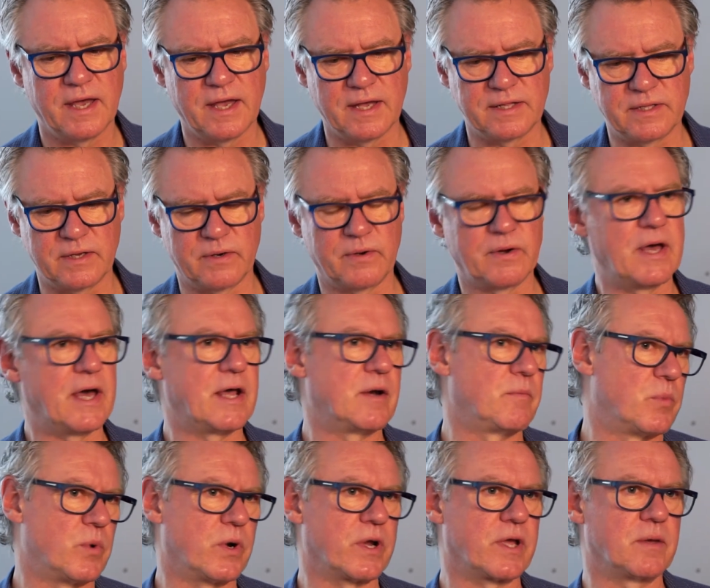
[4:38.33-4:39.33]
and they don't know how to
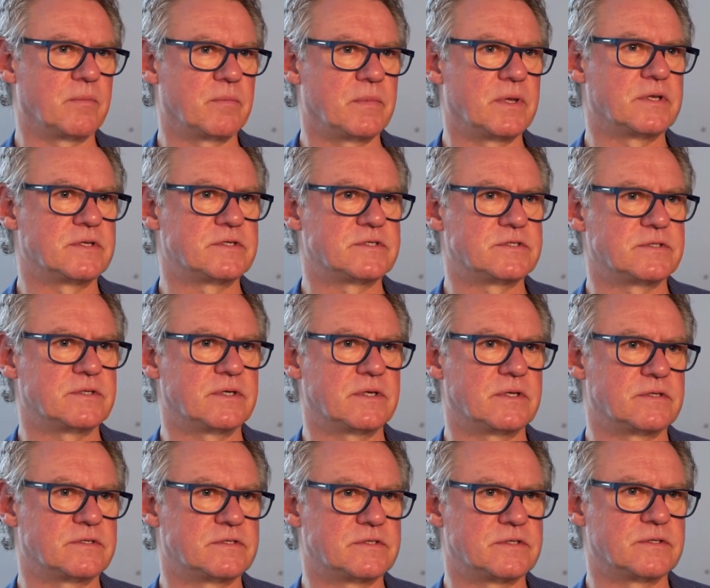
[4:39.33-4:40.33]
bring Him in,
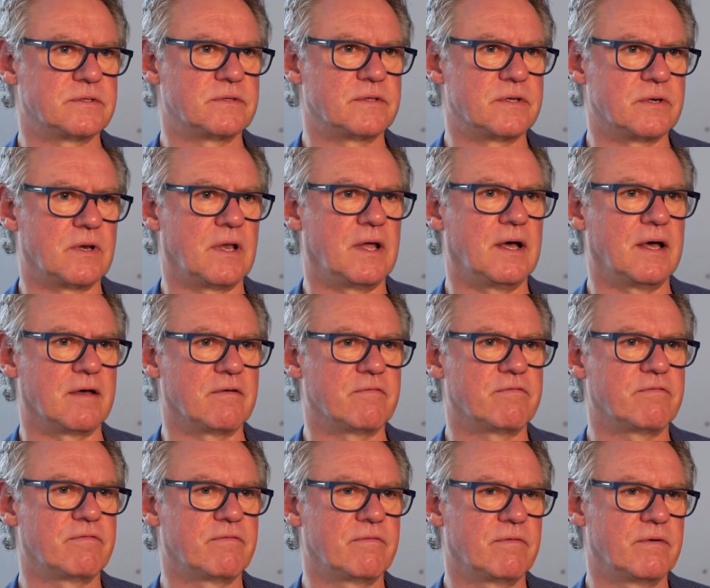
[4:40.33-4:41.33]
into their
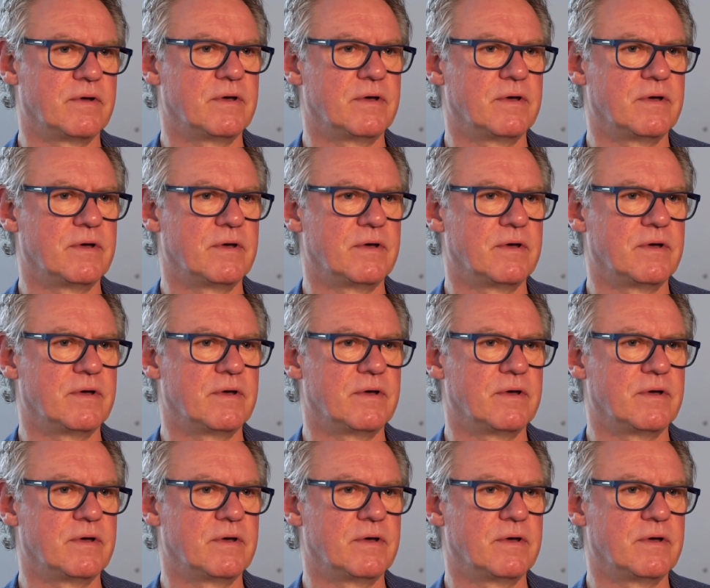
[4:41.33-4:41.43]
life.